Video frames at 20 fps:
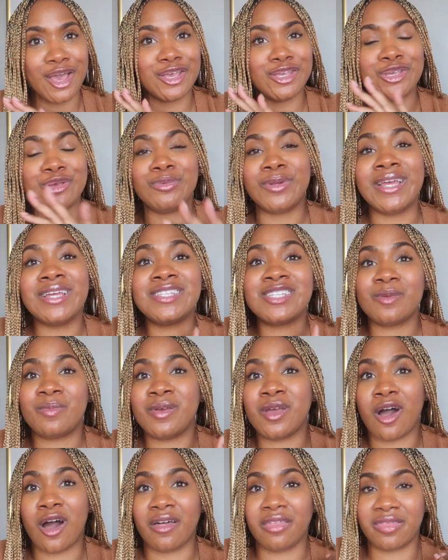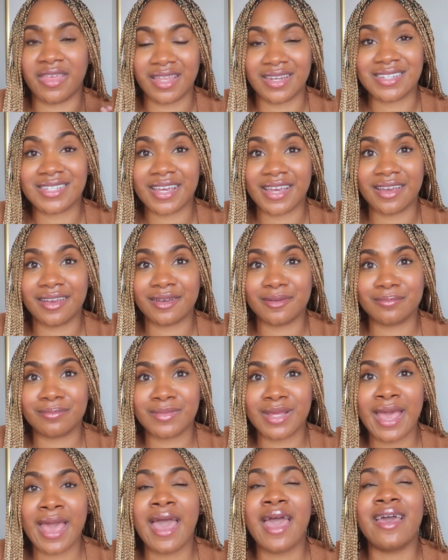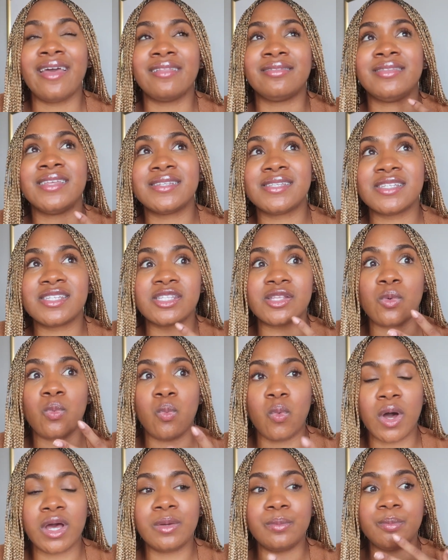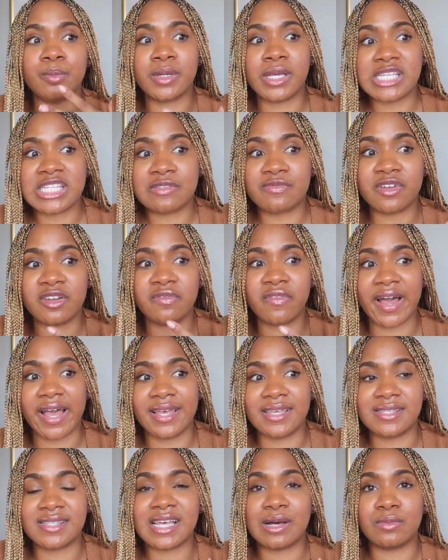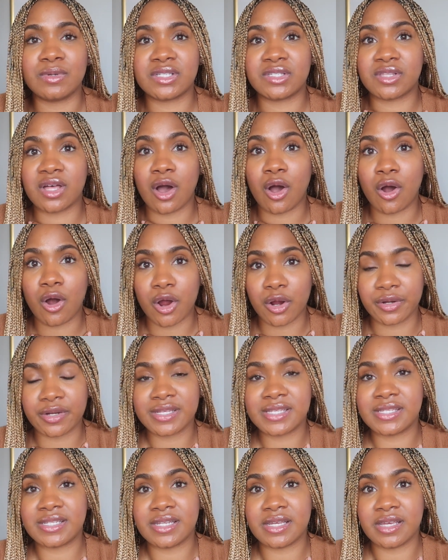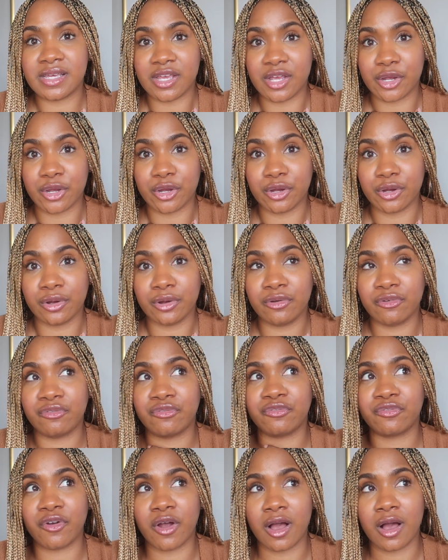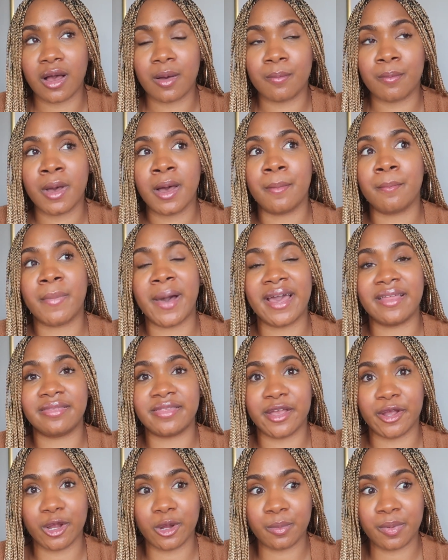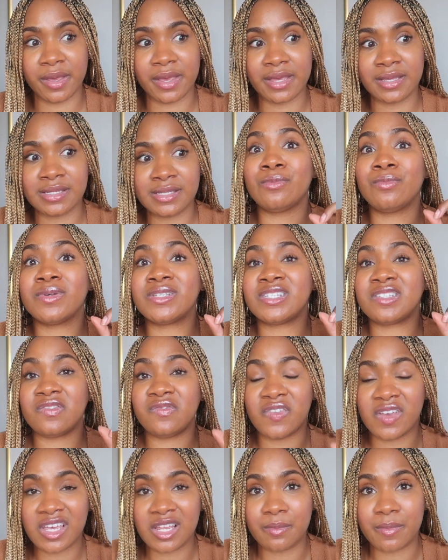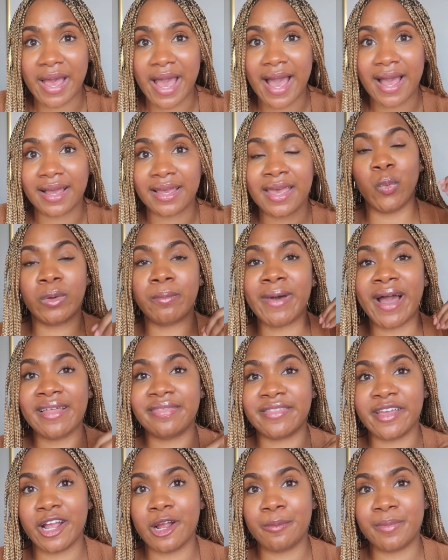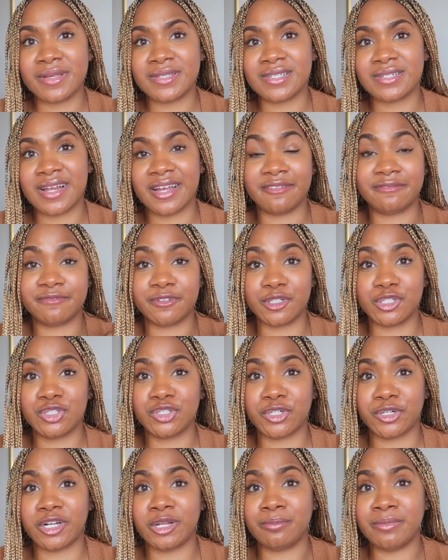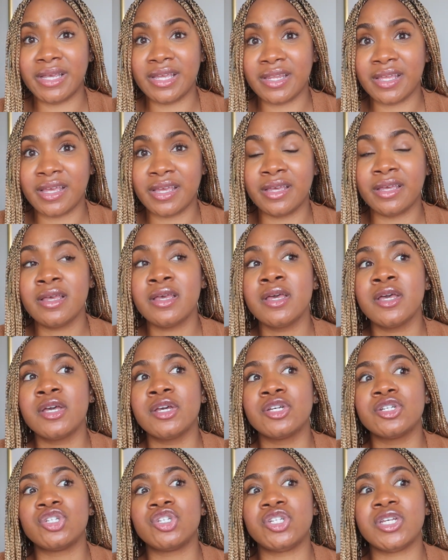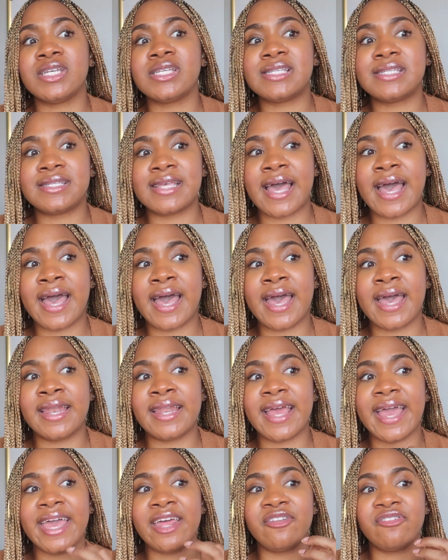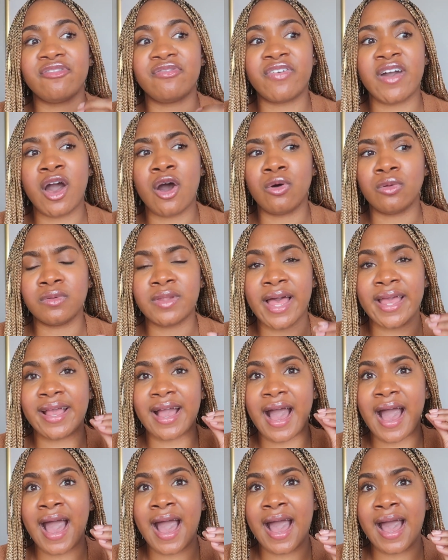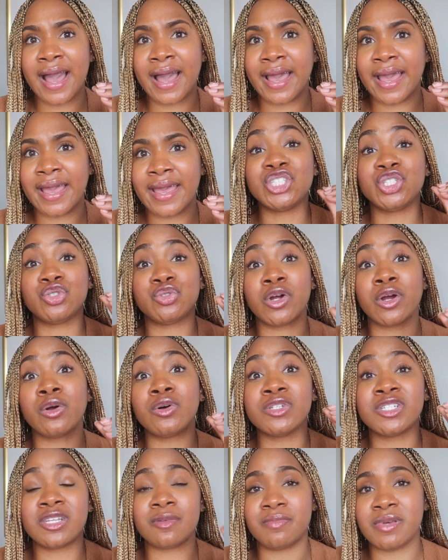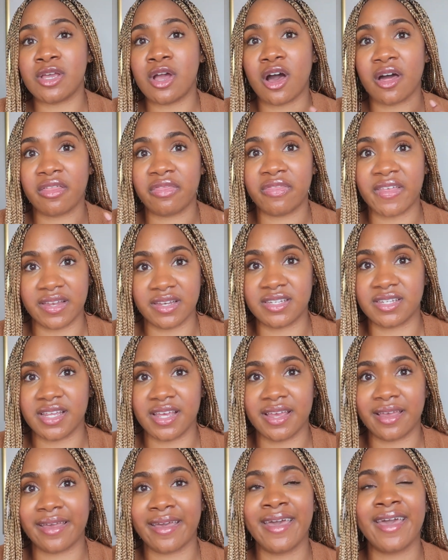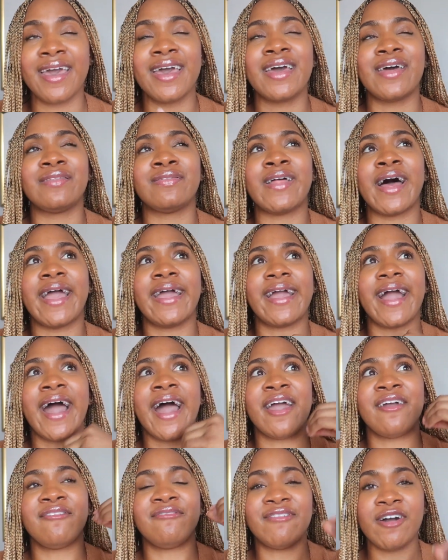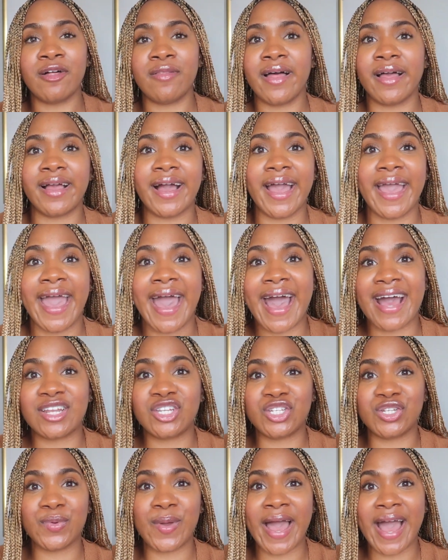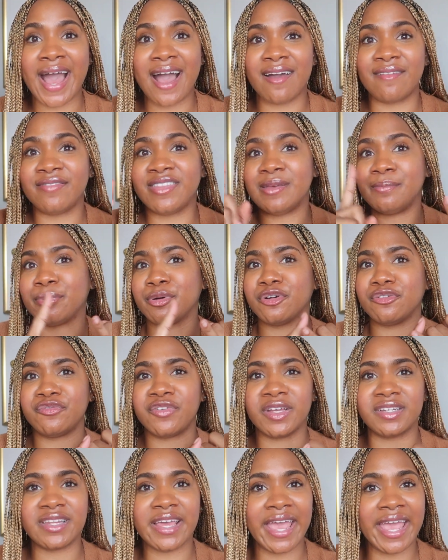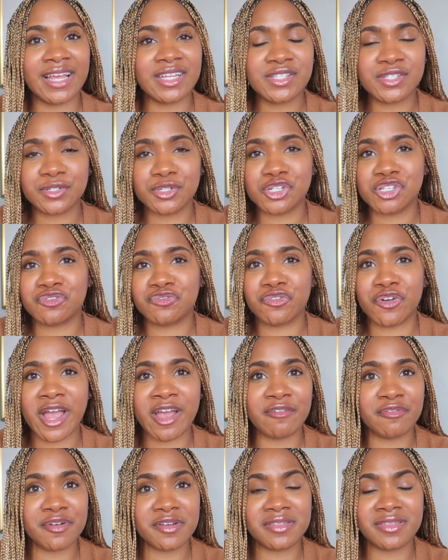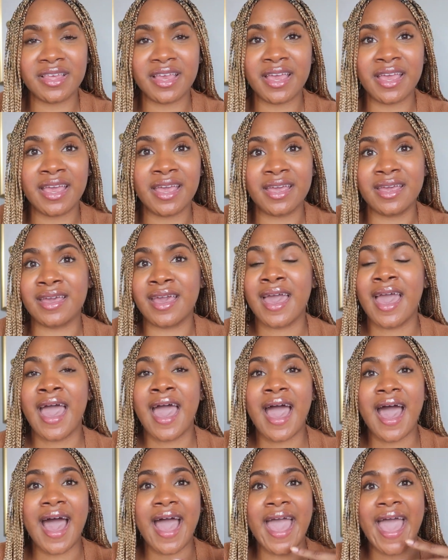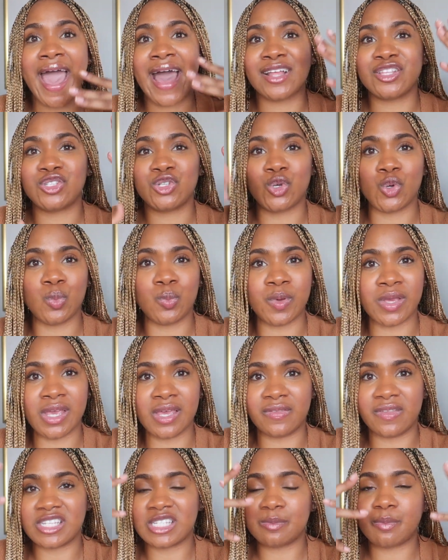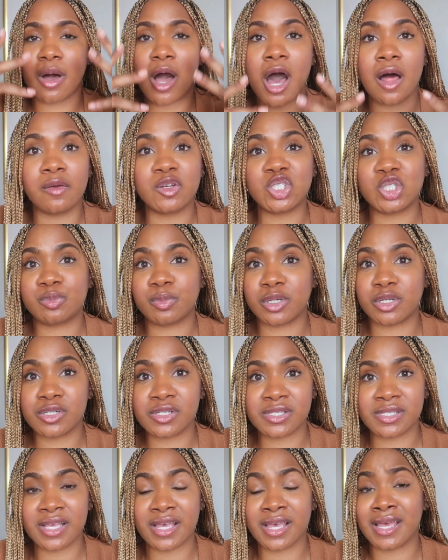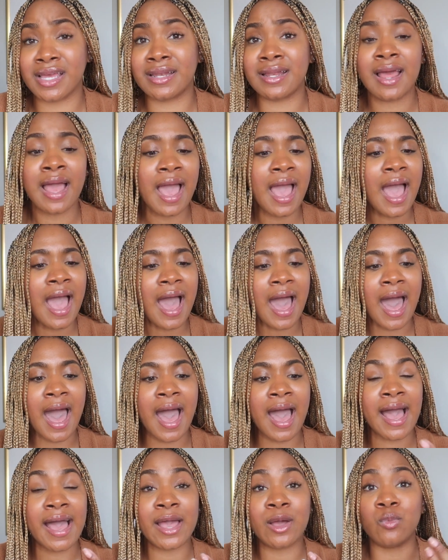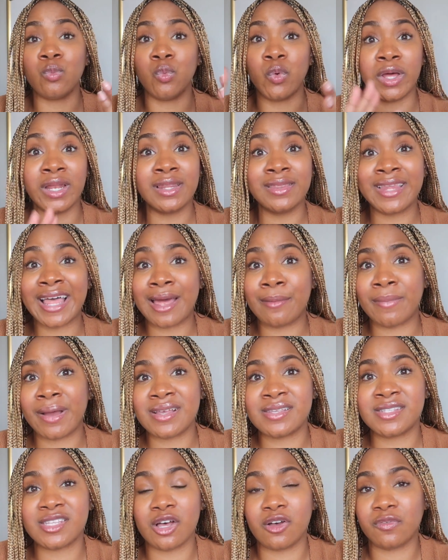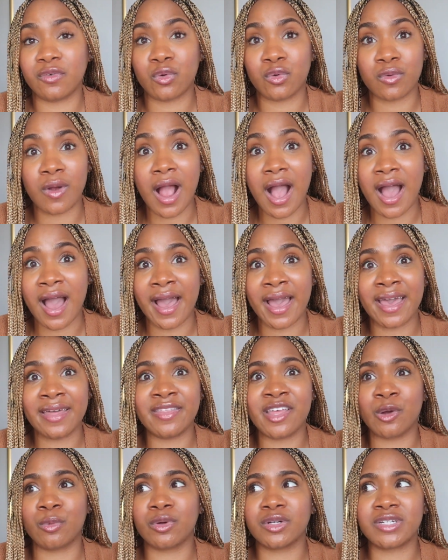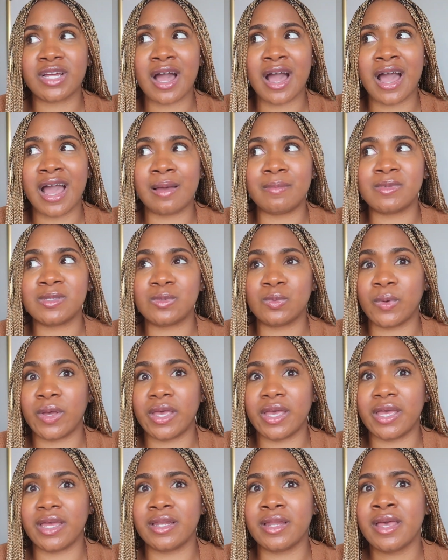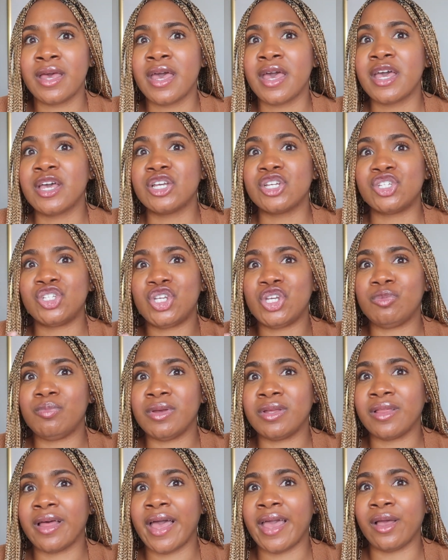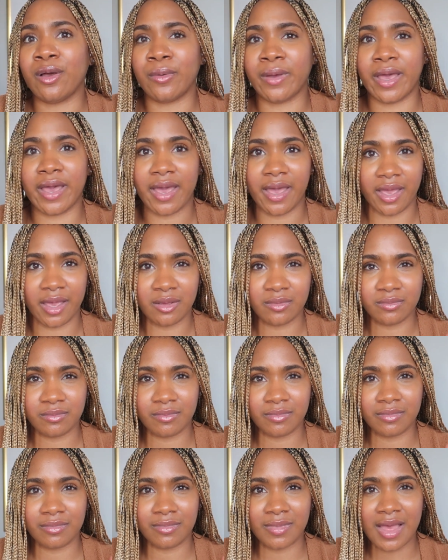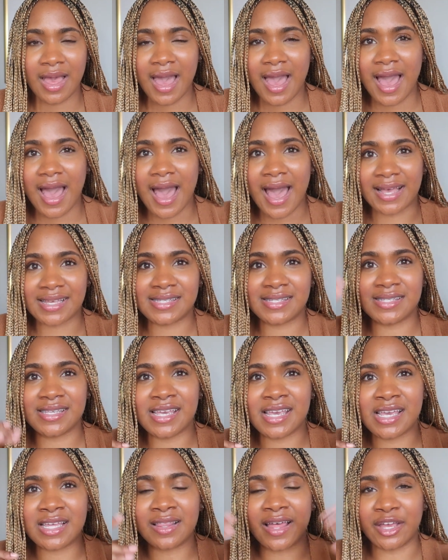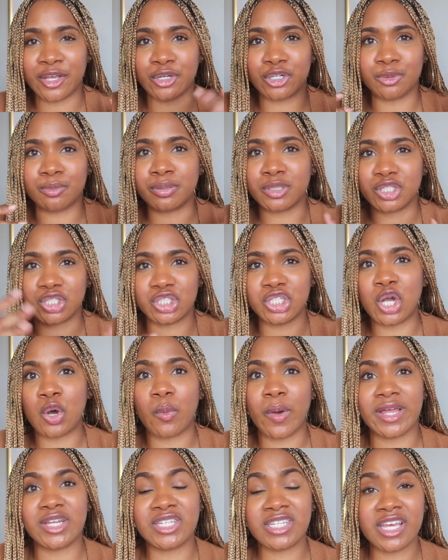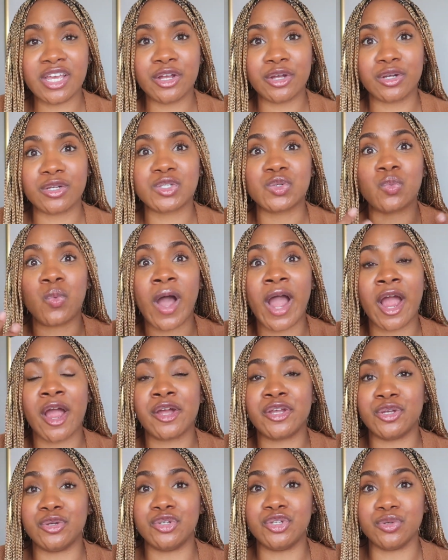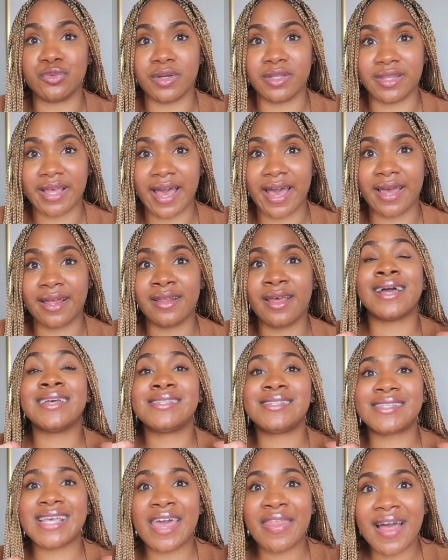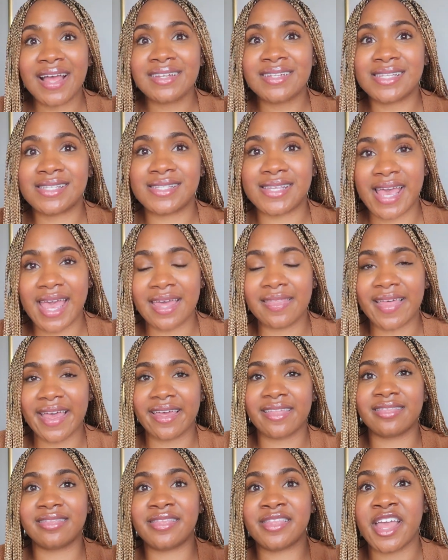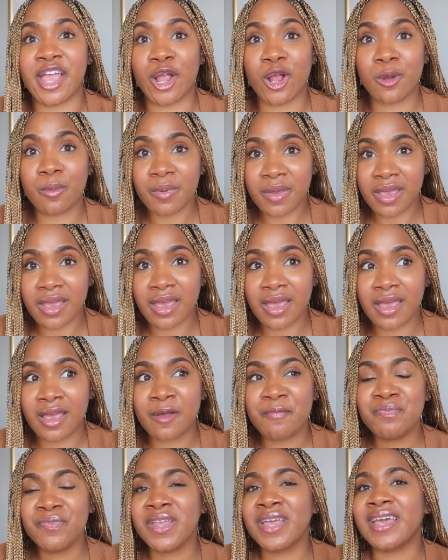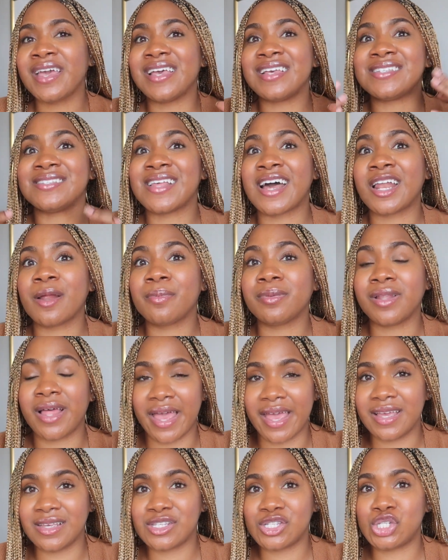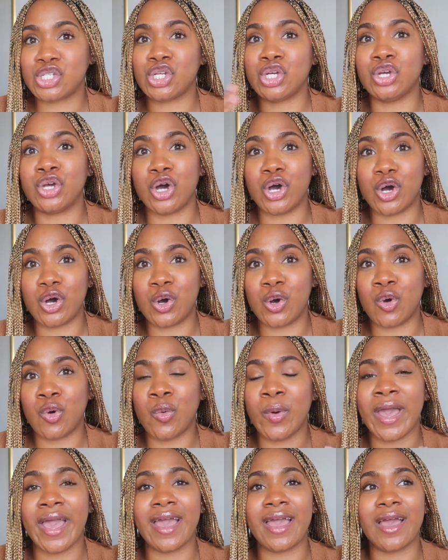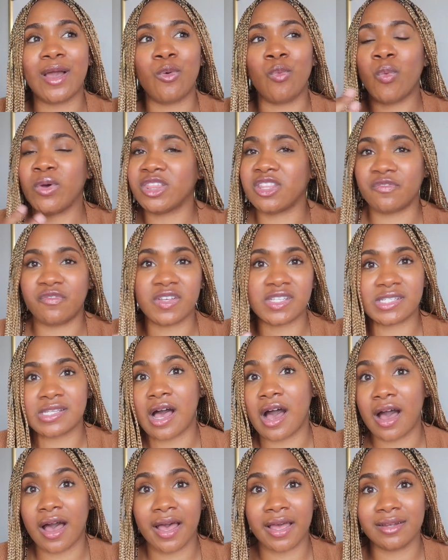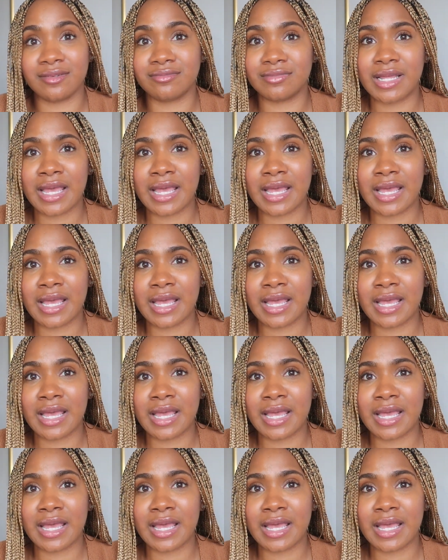You need to be authentic. This is the one piece of advice that was the hardest to hear from my therapist. It was feedback. When my therapist and I first started meeting, she said it felt like I struggled to be authentic. Like I felt like I had to have the perfect answers for everything. I had to be this polished person. I wouldn't let myself cry. There were times when she'd be like, okay, I see like you're pushing away tears. Why are you doing that? I say that to say like therapy is not a place to go with the facade.